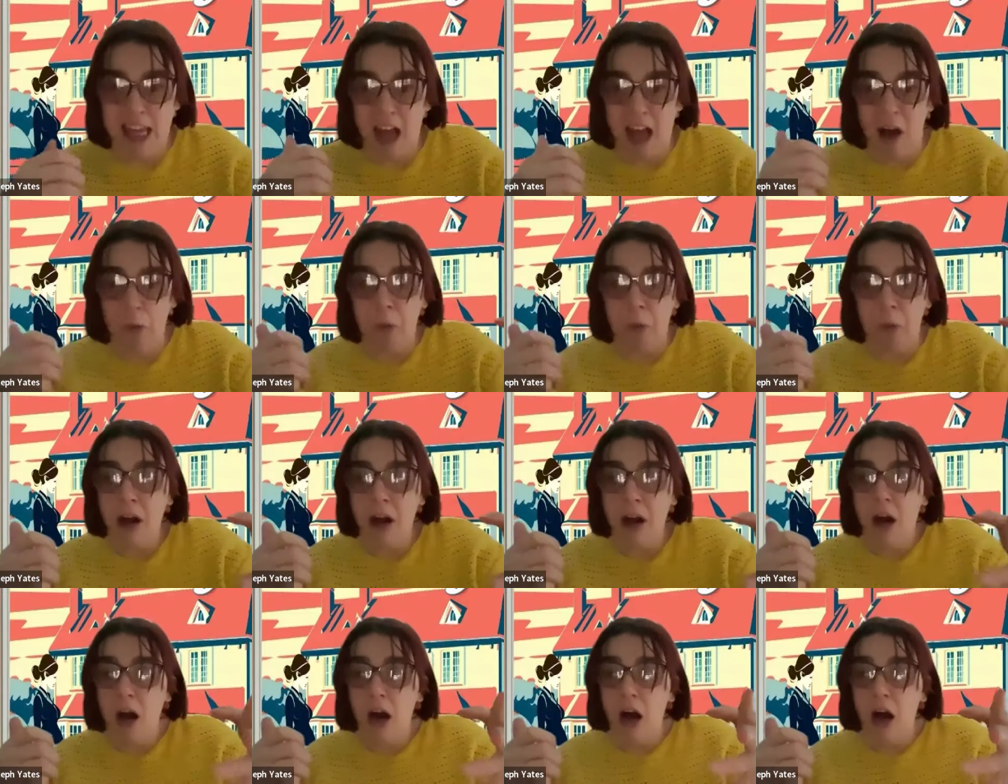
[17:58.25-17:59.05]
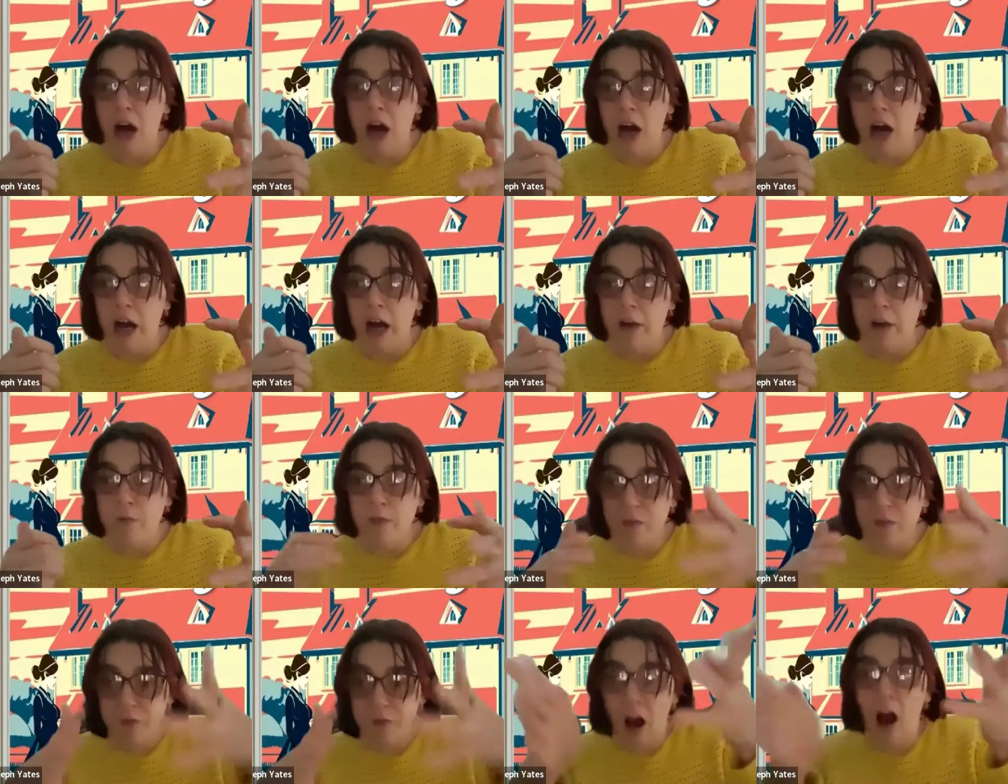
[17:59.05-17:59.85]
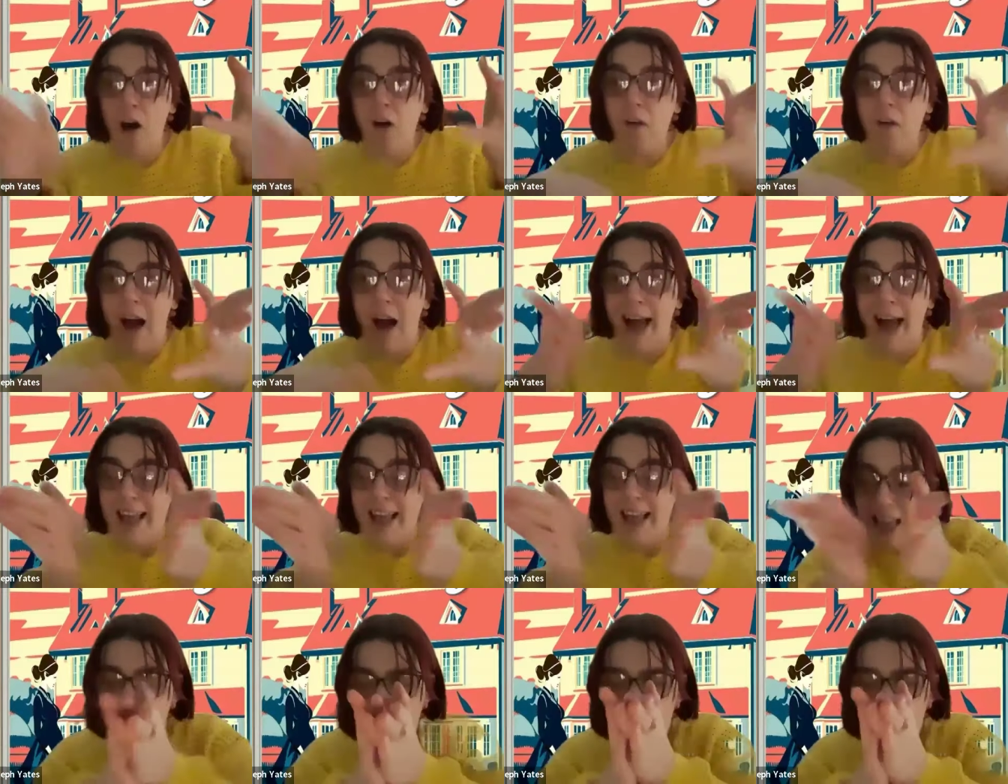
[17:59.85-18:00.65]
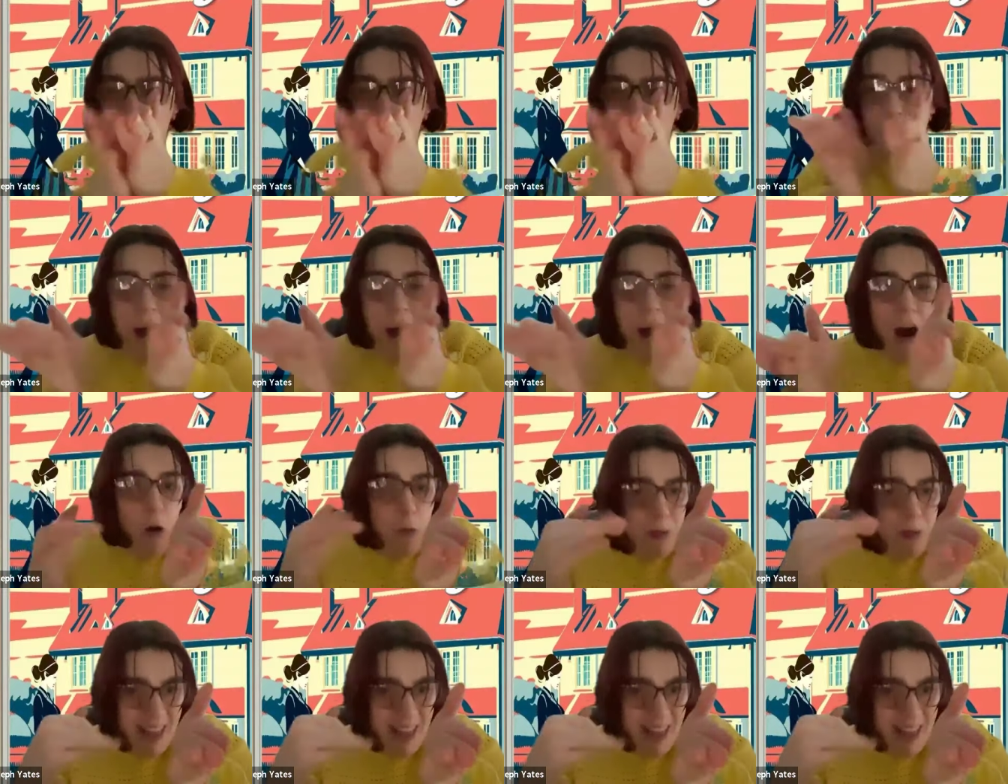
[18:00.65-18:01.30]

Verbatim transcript: So uh, you've got like it's a small